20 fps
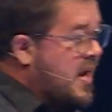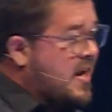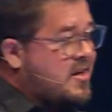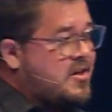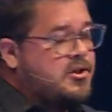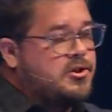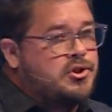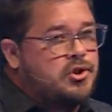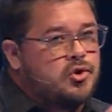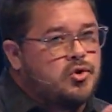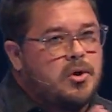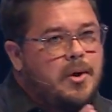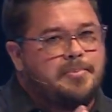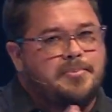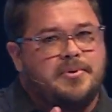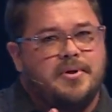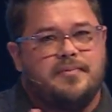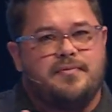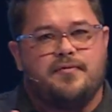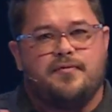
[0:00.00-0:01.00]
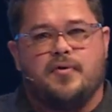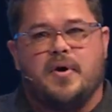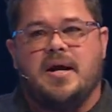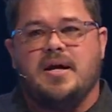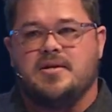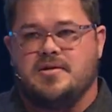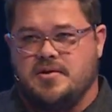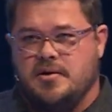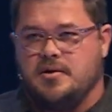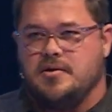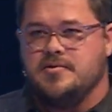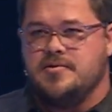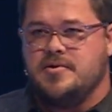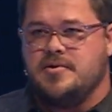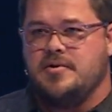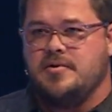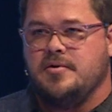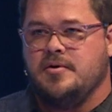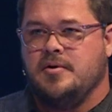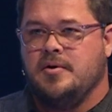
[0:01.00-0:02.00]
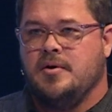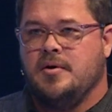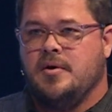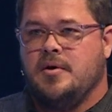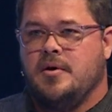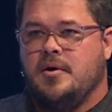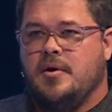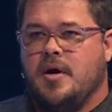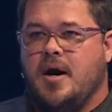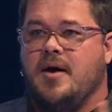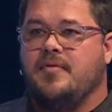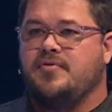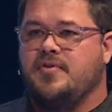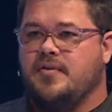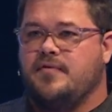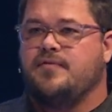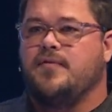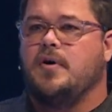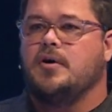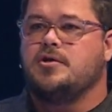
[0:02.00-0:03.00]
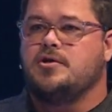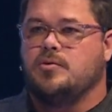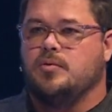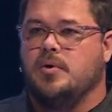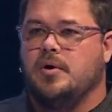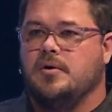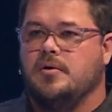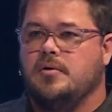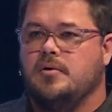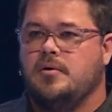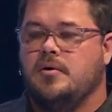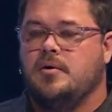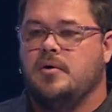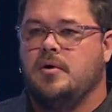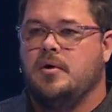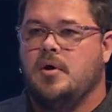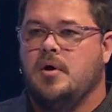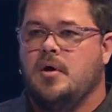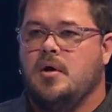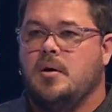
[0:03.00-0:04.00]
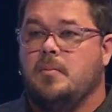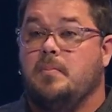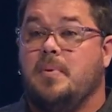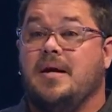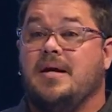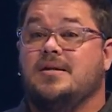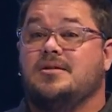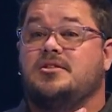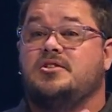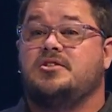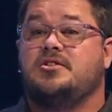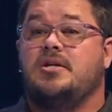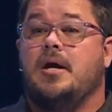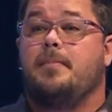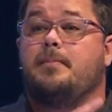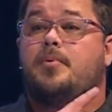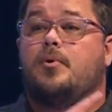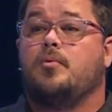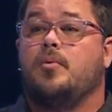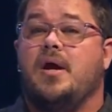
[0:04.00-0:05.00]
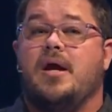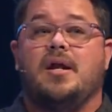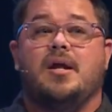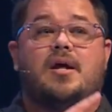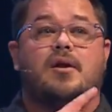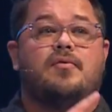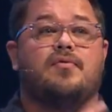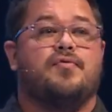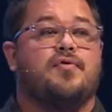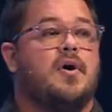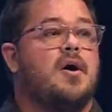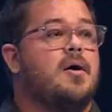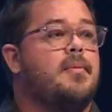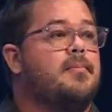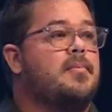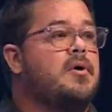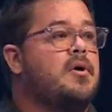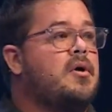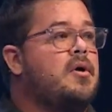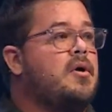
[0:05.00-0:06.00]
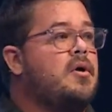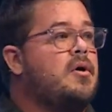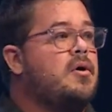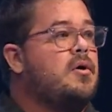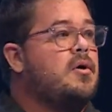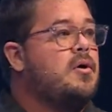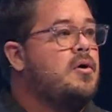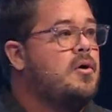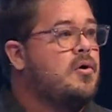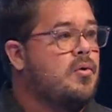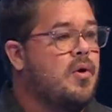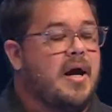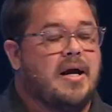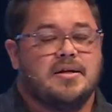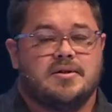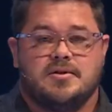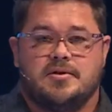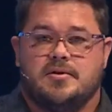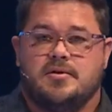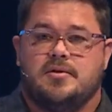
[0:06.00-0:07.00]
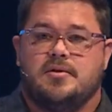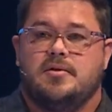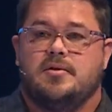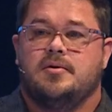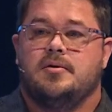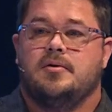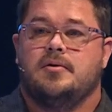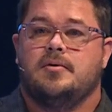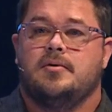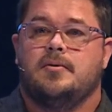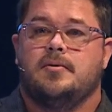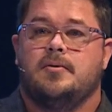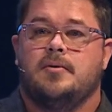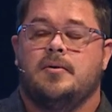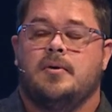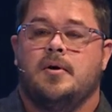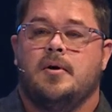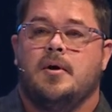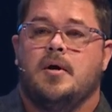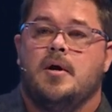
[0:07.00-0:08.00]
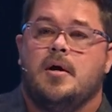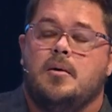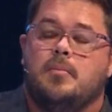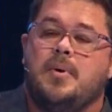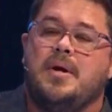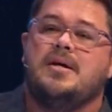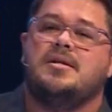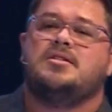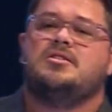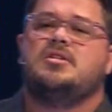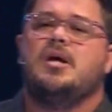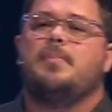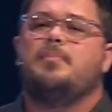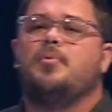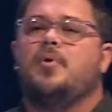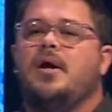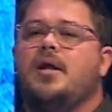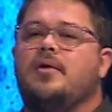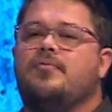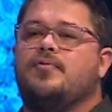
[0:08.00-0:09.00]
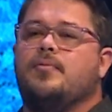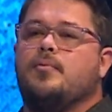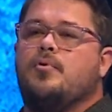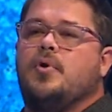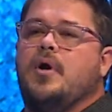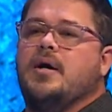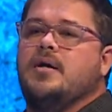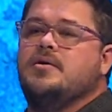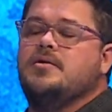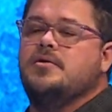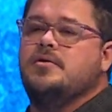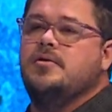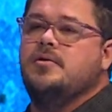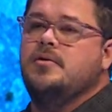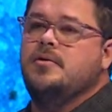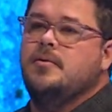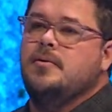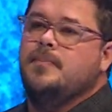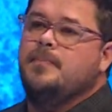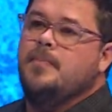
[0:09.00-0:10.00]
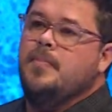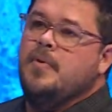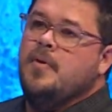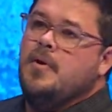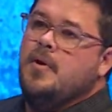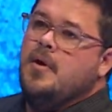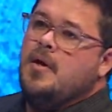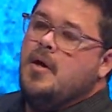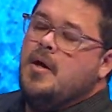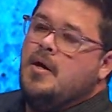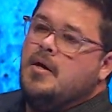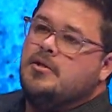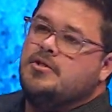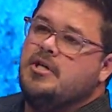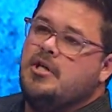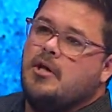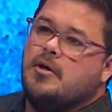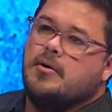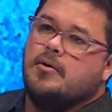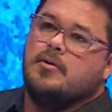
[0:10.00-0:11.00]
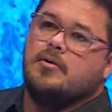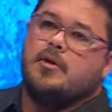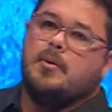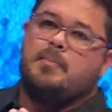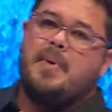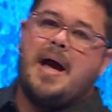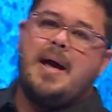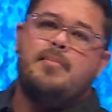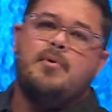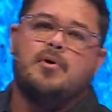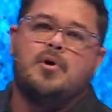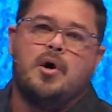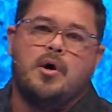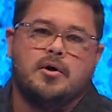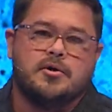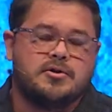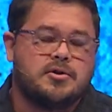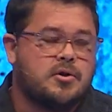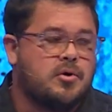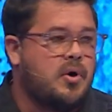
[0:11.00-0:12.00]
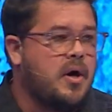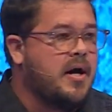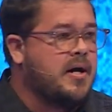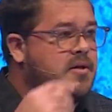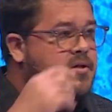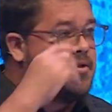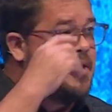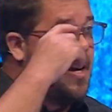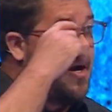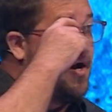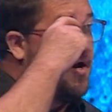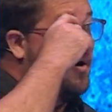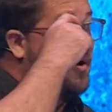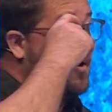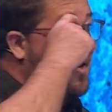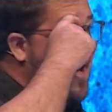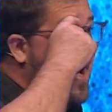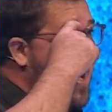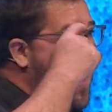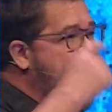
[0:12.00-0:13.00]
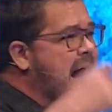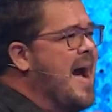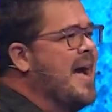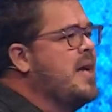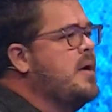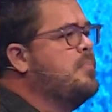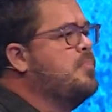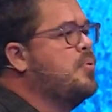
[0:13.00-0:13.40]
like descriptive phrases of the first one being separated from Christ. Being separated from Christ. See, the, the Bible calls Christ our high